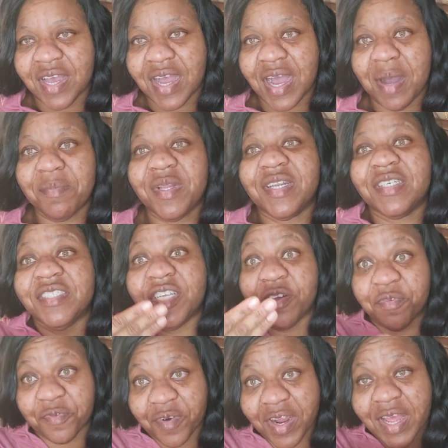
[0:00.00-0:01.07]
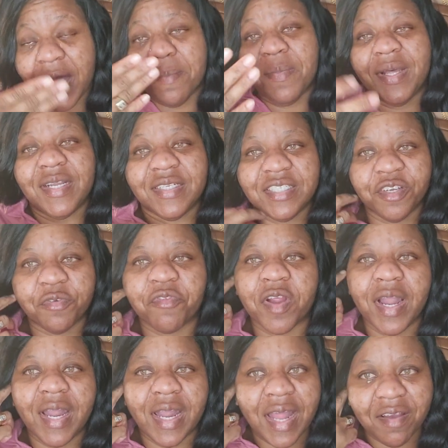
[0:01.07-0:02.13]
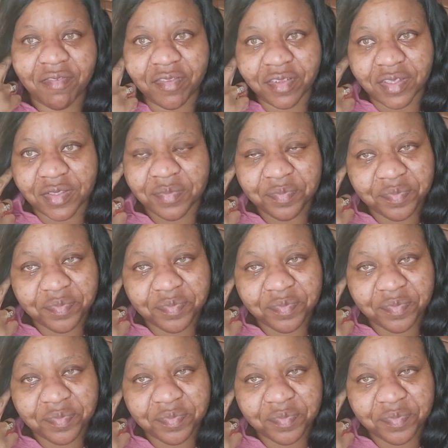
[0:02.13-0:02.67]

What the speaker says: I'm in a different, I'm at a different level.